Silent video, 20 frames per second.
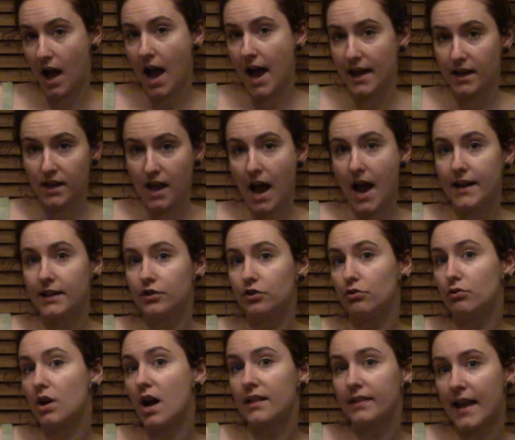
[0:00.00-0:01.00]
I
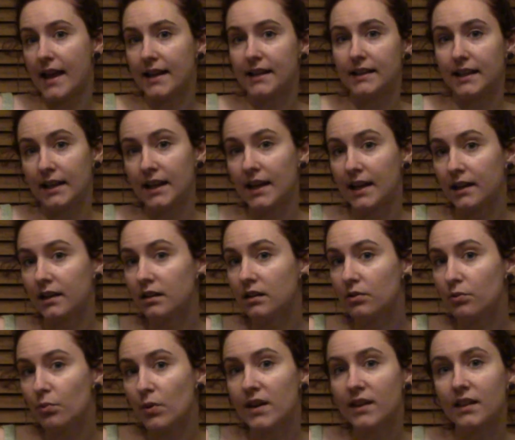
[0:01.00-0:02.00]
do not like
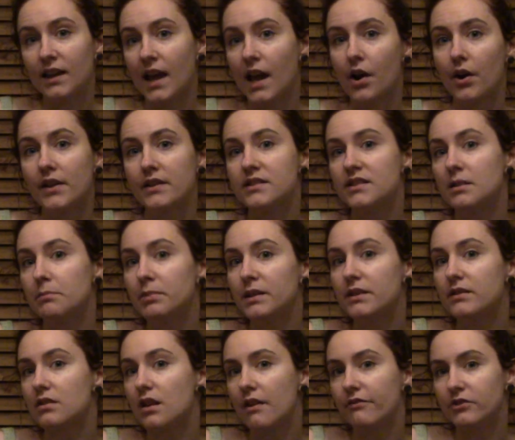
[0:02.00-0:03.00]
knitting with Karen
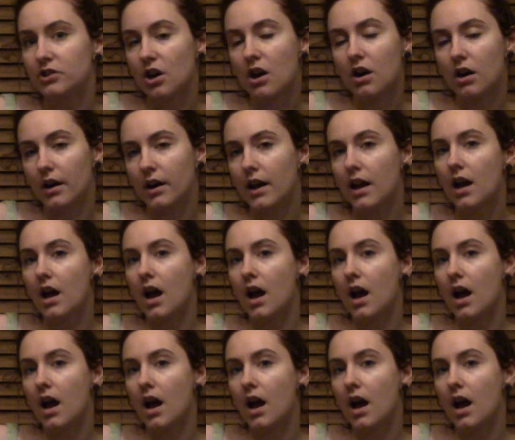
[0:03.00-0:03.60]
Simply Soft yarn.